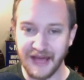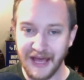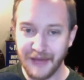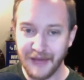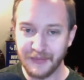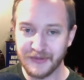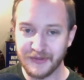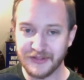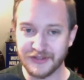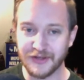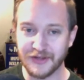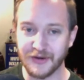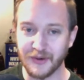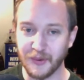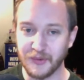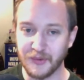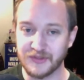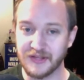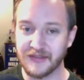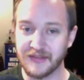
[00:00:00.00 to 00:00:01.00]

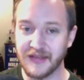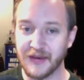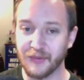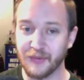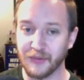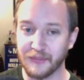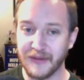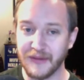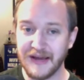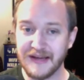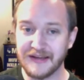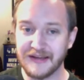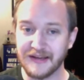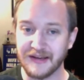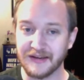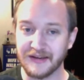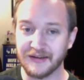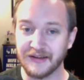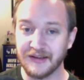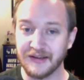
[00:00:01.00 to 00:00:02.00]
episodes that they were
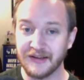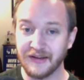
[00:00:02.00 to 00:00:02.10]
making